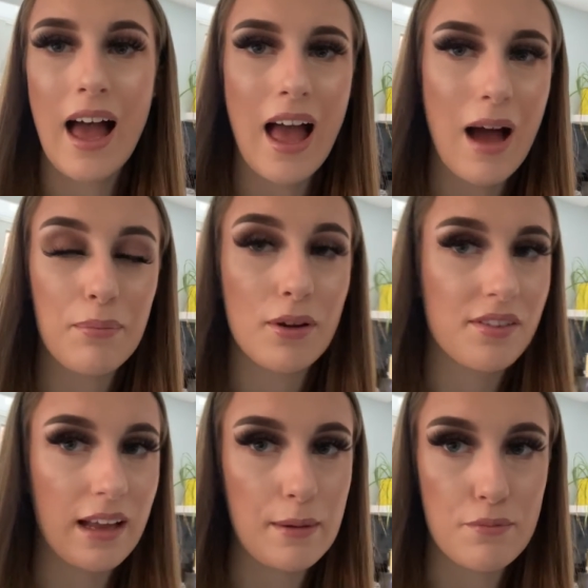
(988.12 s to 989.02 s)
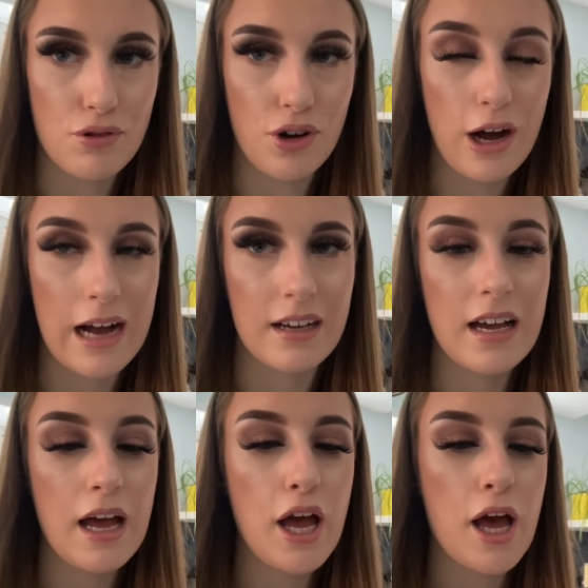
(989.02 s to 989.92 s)
and plus I am a pro at
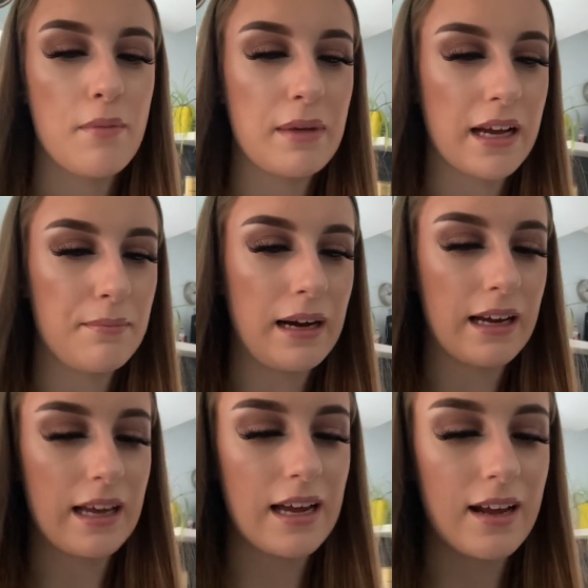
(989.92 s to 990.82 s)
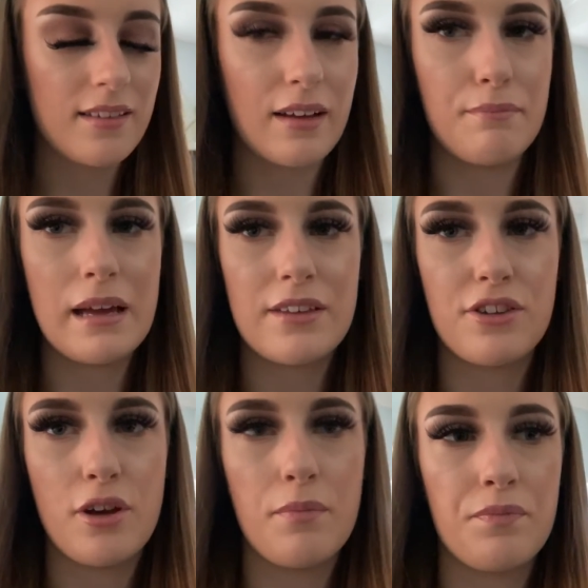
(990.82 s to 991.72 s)
making pancakes, I've made
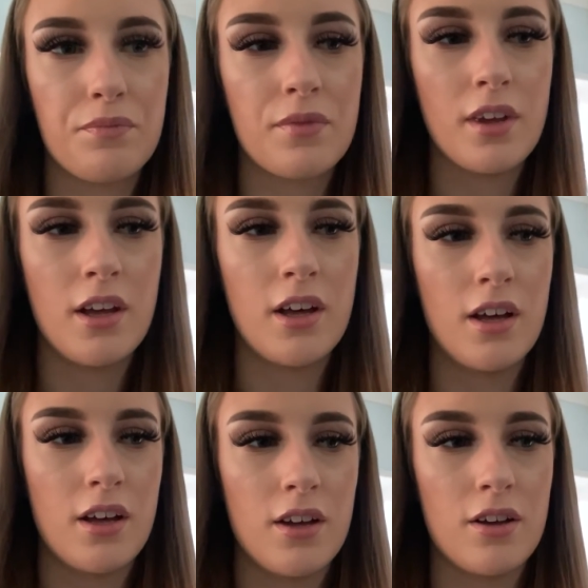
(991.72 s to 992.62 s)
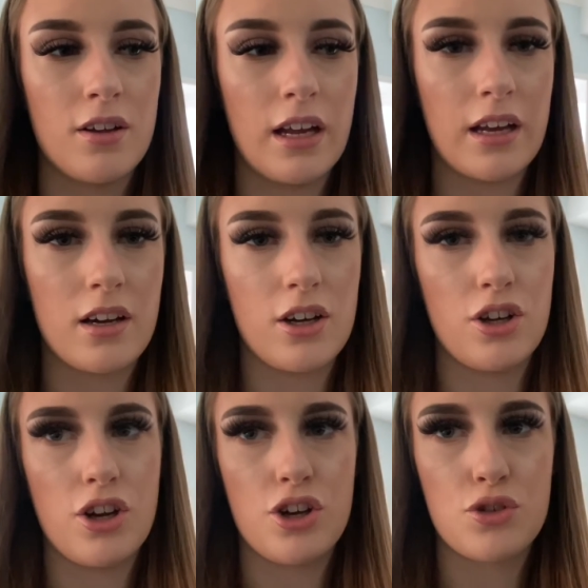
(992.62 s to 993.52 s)
them like
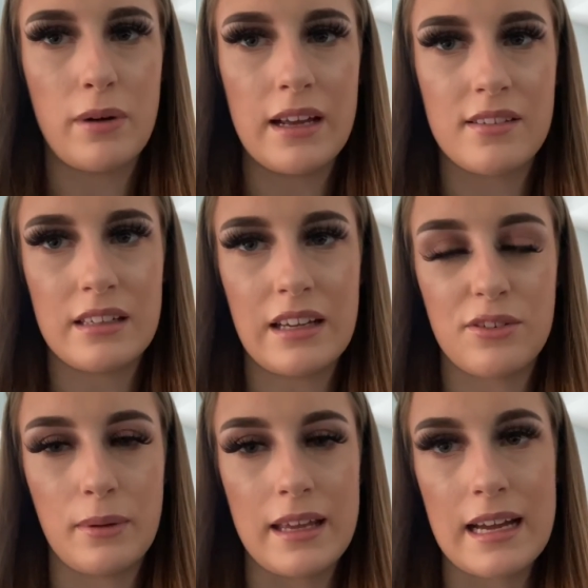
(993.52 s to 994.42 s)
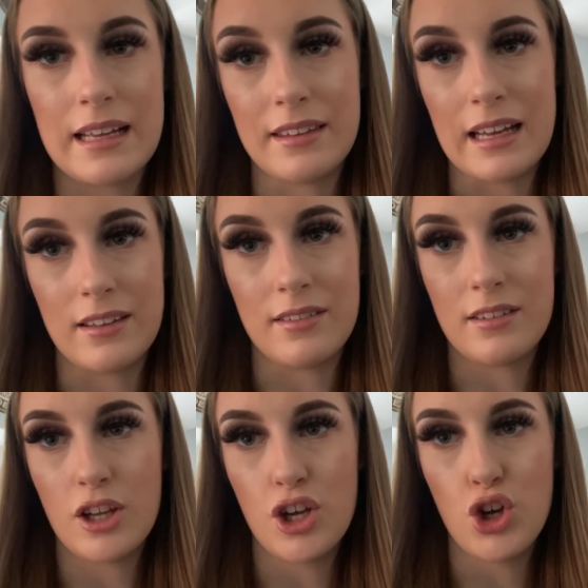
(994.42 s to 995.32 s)
twice last week and then
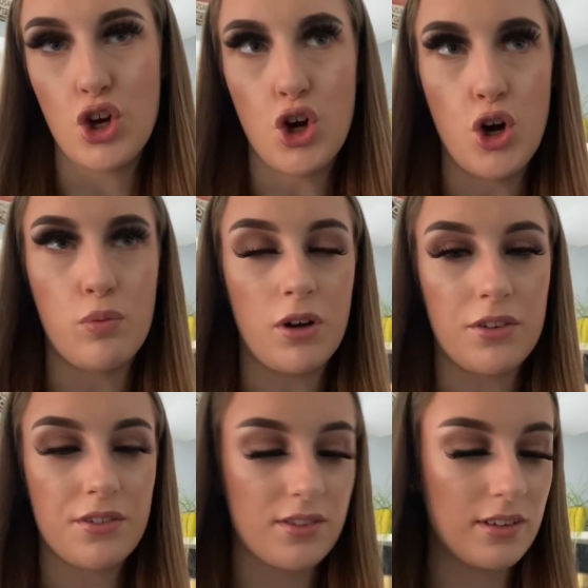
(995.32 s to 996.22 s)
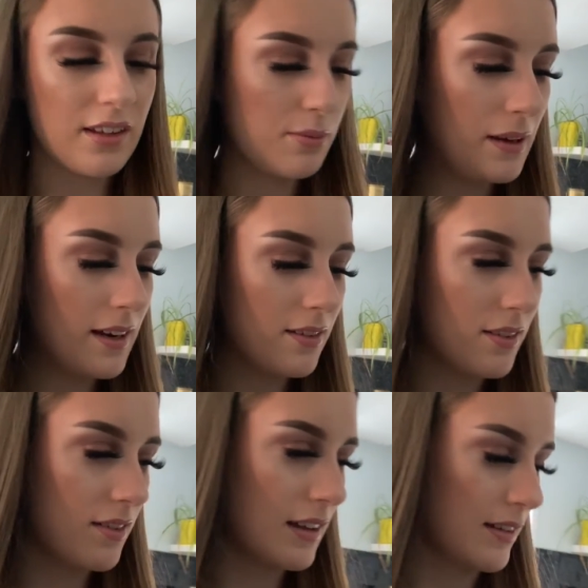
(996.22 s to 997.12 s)
once this week so
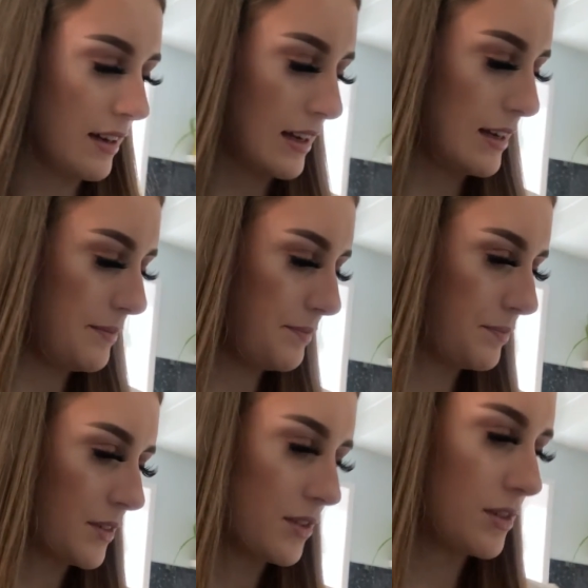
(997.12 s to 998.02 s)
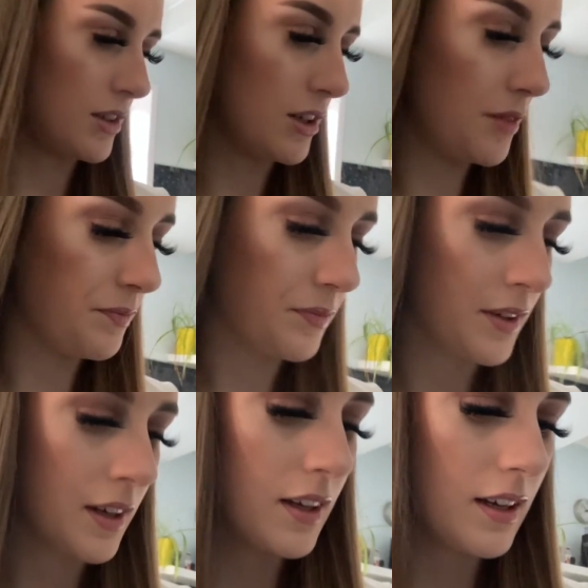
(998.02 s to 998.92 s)
this is exciting so
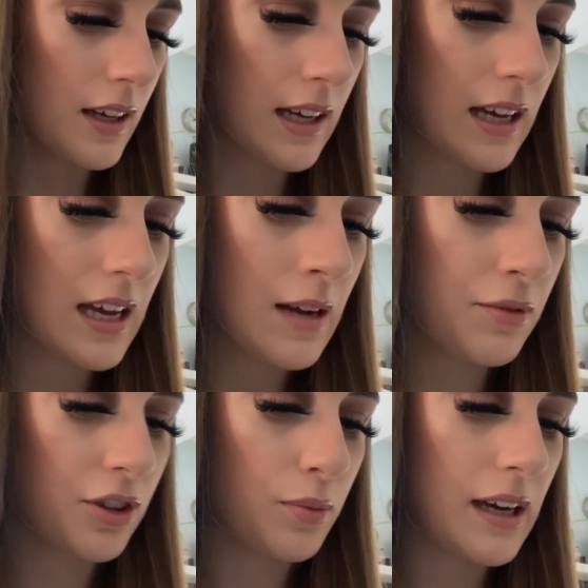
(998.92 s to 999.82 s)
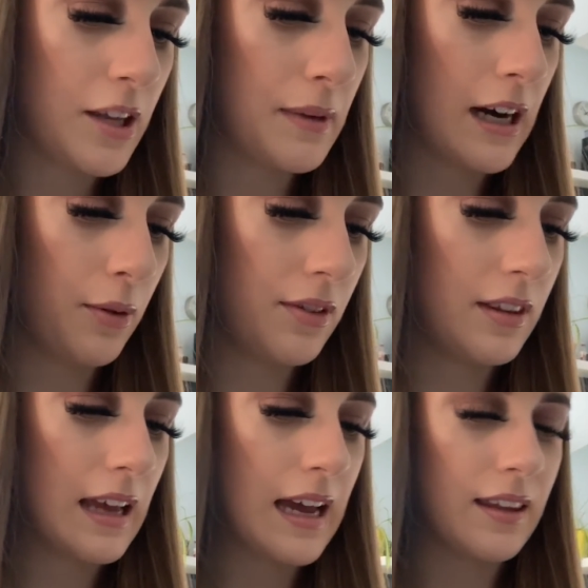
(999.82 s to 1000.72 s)
I'm just going to wear them out
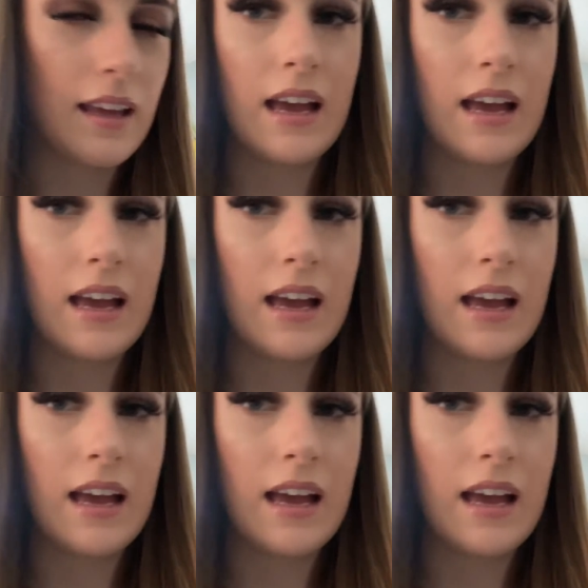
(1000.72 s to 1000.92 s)
and then